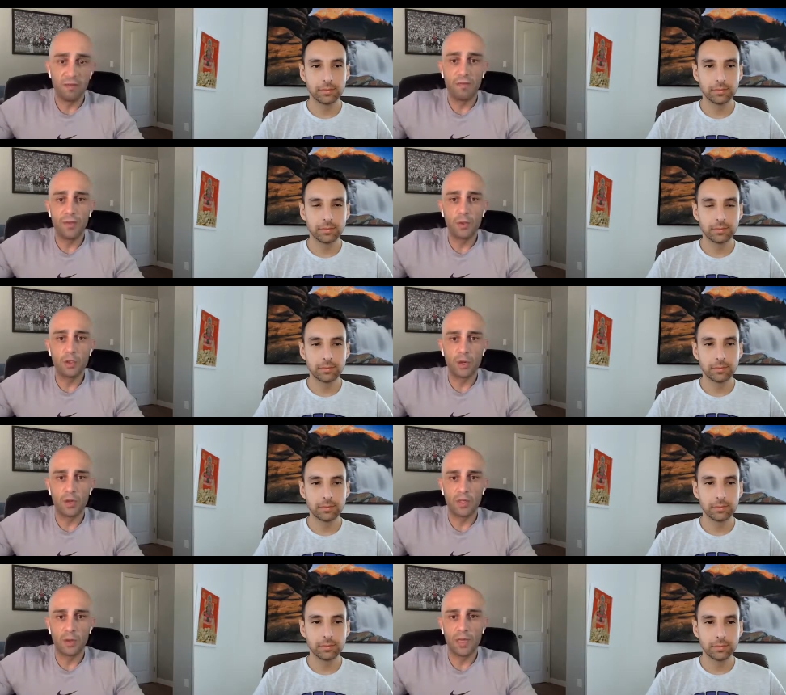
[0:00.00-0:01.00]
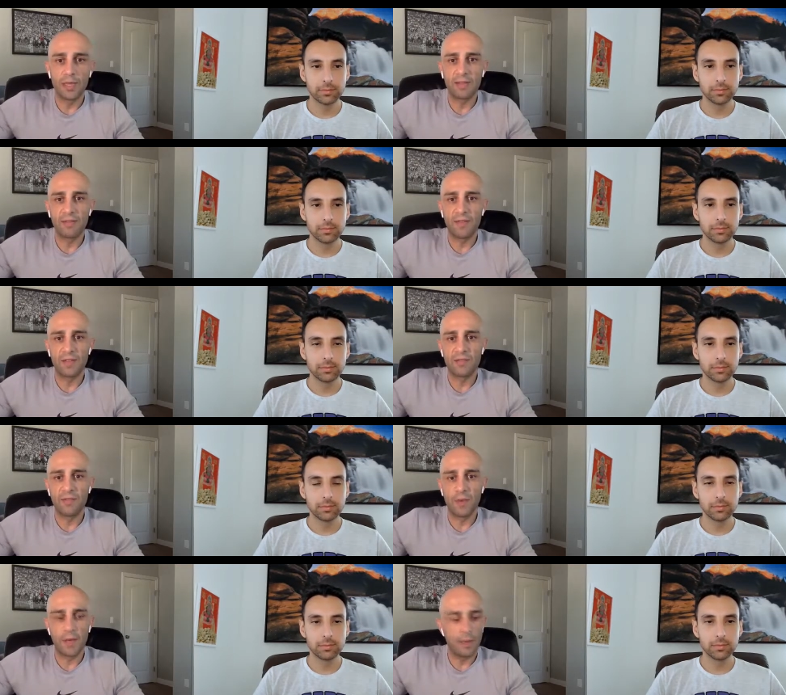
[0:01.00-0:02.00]
Speaker 1: the future, until they get the Fed's
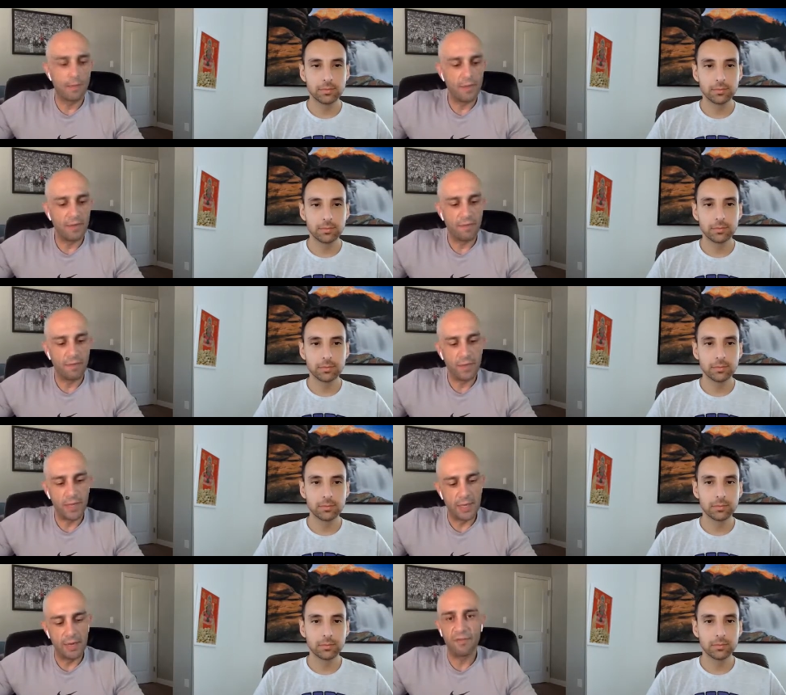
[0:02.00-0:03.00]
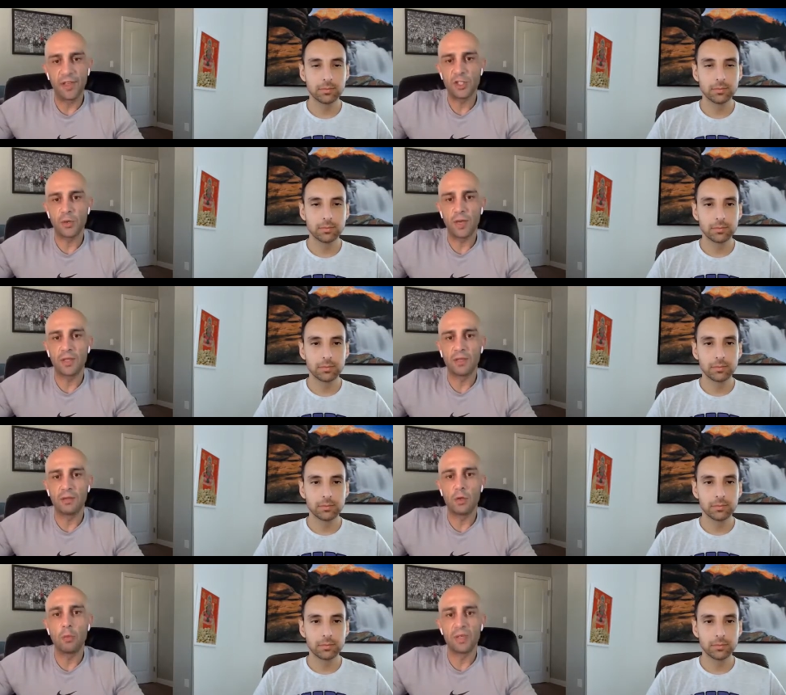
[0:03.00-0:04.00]
inflation rate to
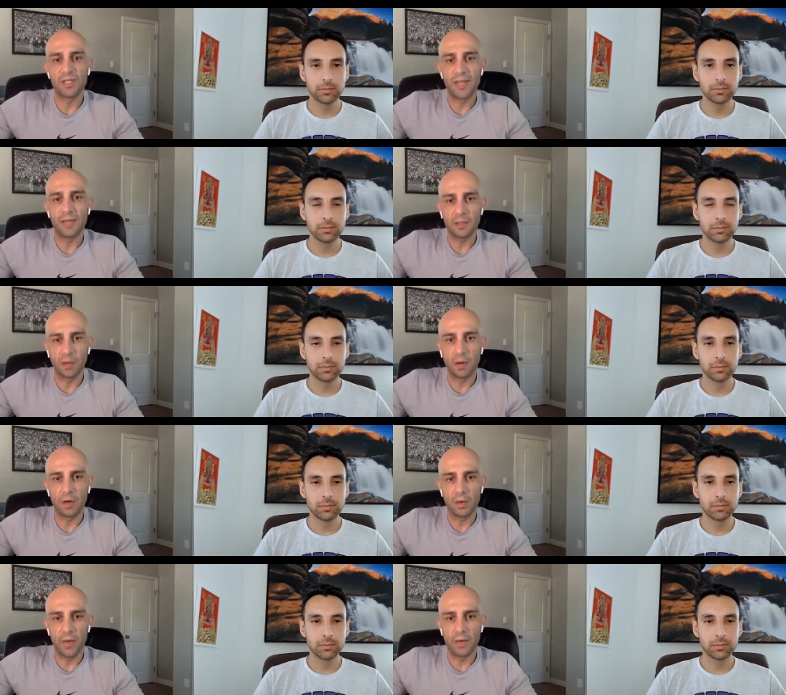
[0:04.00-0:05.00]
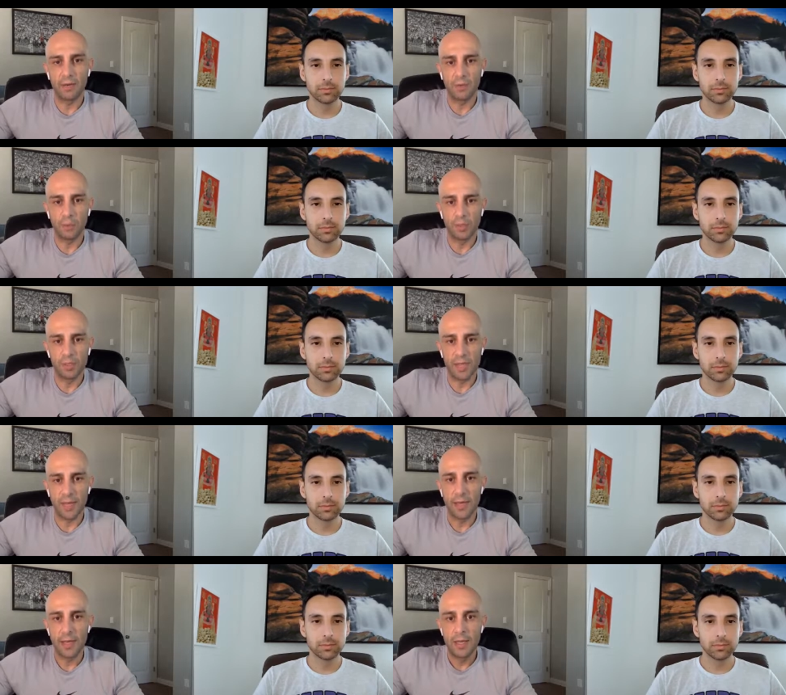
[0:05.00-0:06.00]
2%, the target rate of 2%.
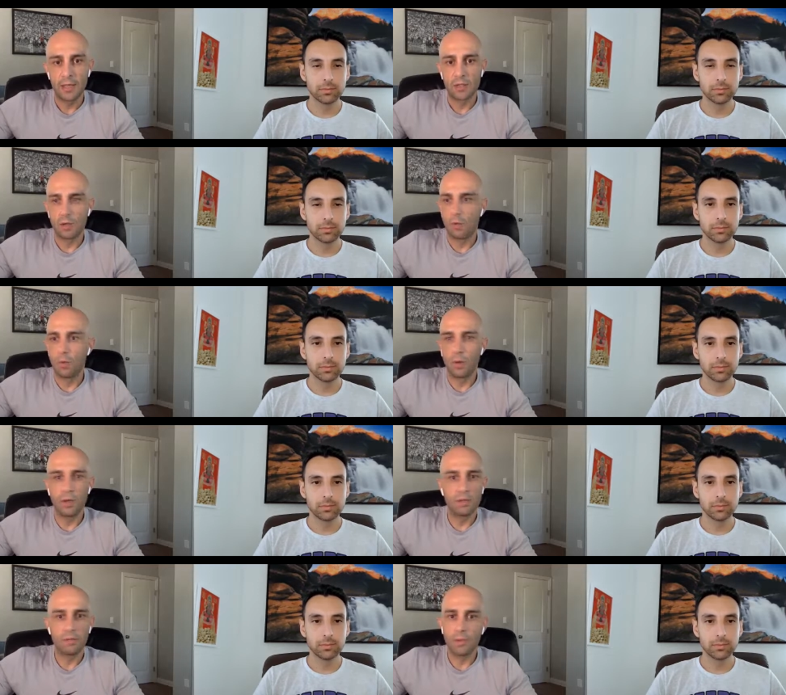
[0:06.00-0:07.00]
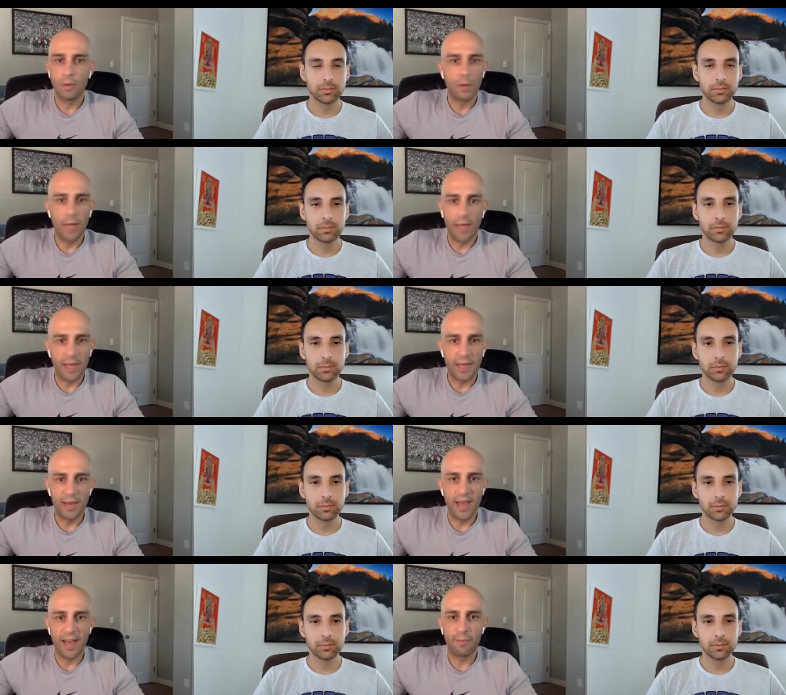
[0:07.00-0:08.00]
So we're at
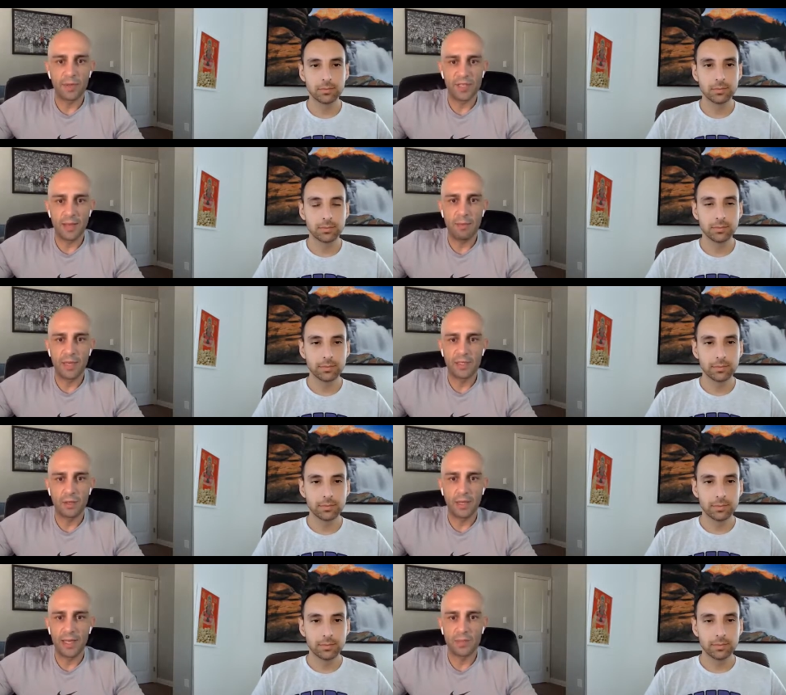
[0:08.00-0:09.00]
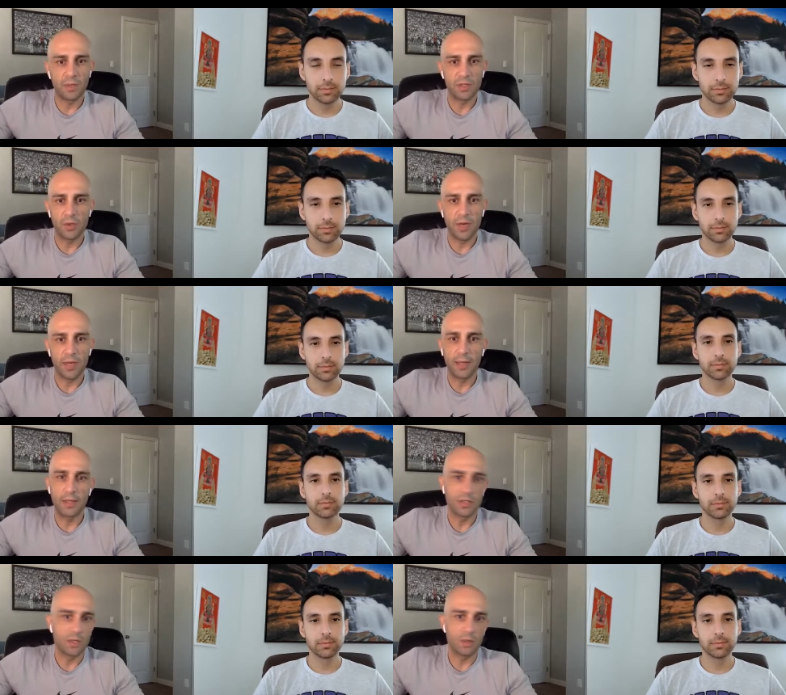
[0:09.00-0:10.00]
8.5% based on last month's
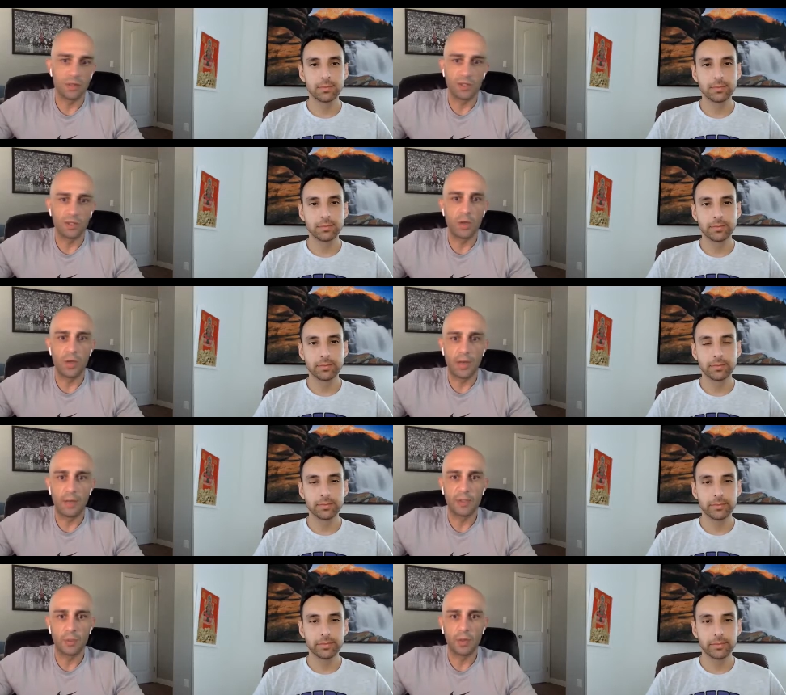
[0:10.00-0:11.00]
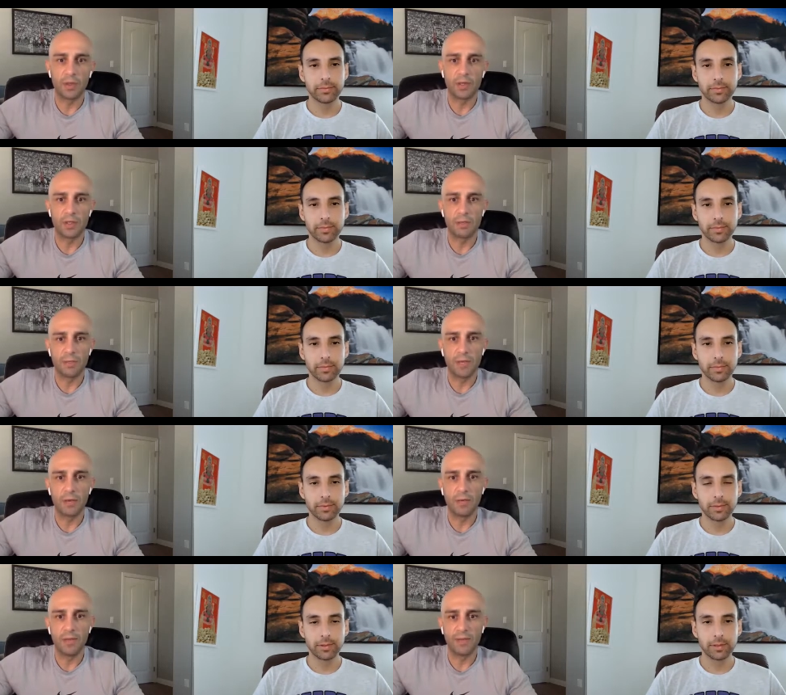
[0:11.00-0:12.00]
reading. Just goes to show you how much work there's, you
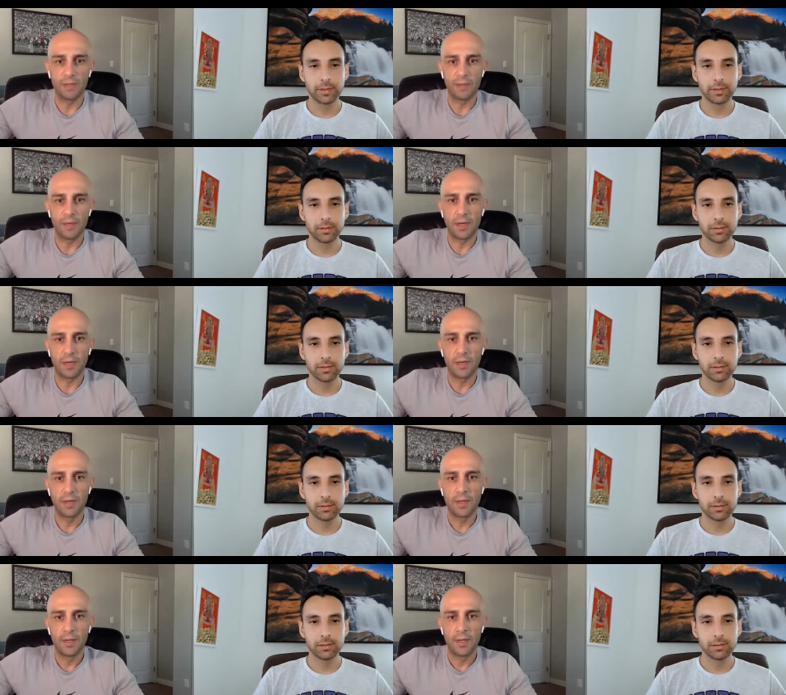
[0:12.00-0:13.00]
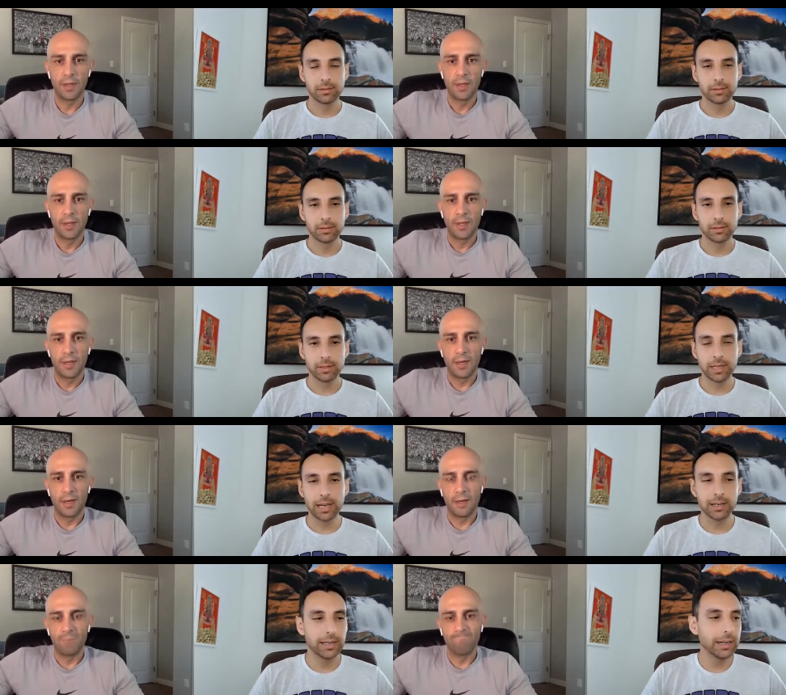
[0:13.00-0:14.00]
know, left to be done.
Speaker 2: Yeah,
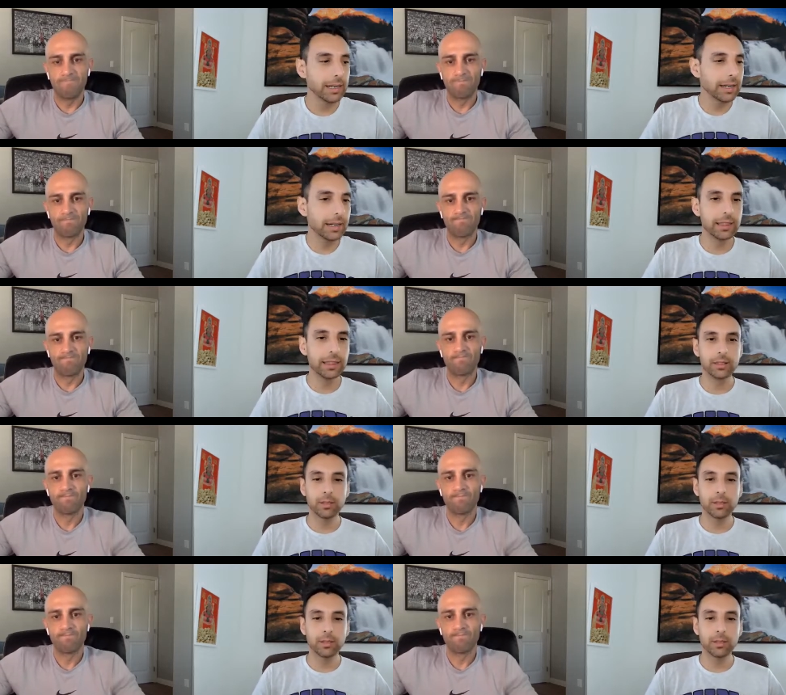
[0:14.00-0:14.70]
and I think the